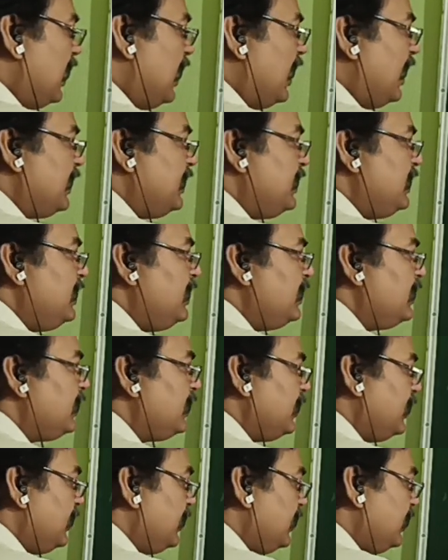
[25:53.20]
I
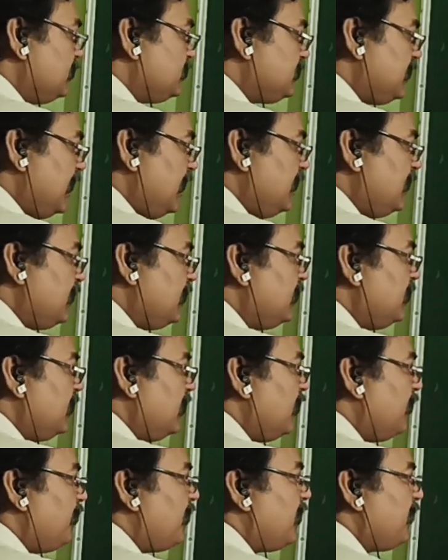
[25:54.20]
is there.
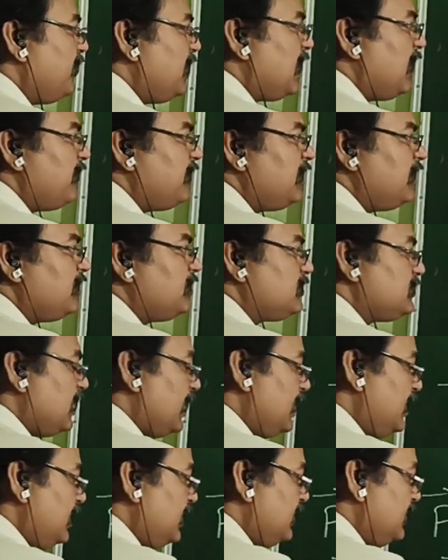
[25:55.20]
What we are having on the
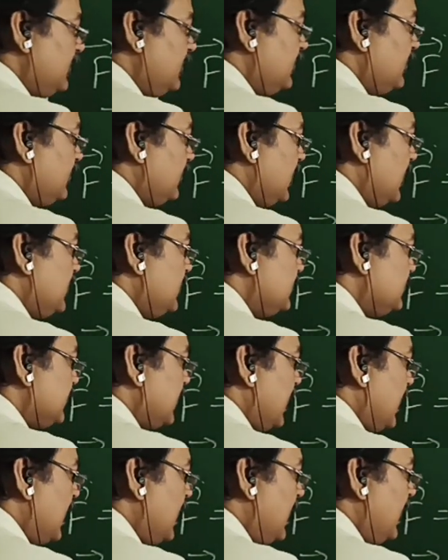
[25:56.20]
side, that
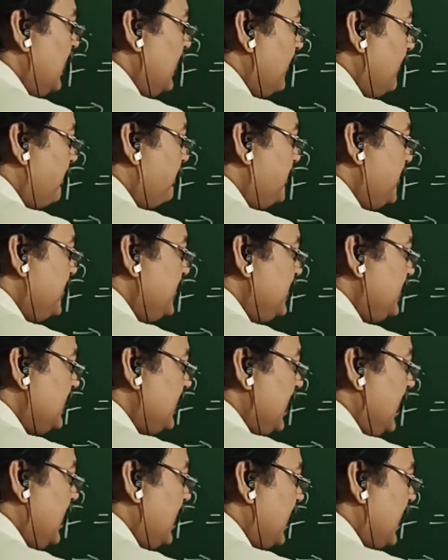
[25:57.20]
is LB
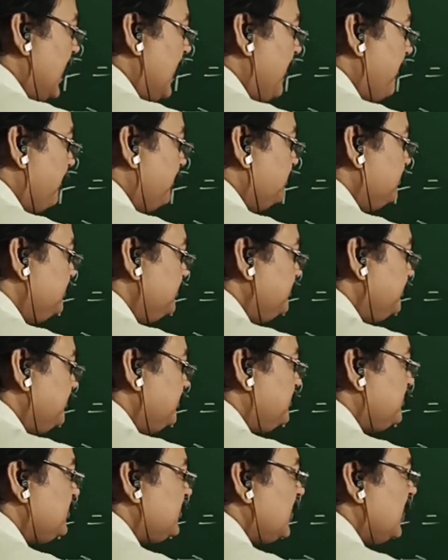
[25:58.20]
K cap
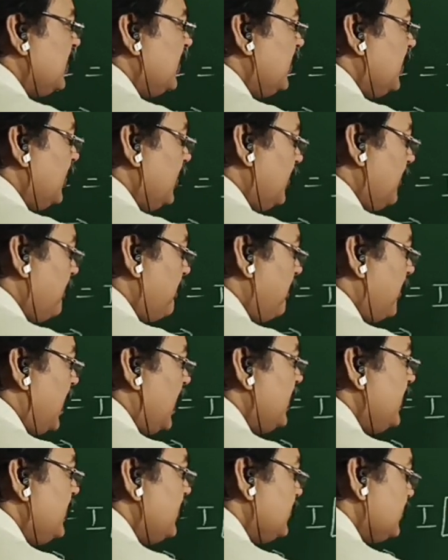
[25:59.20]

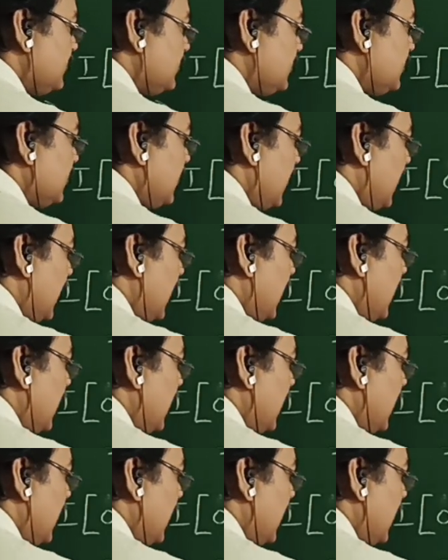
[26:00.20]
minus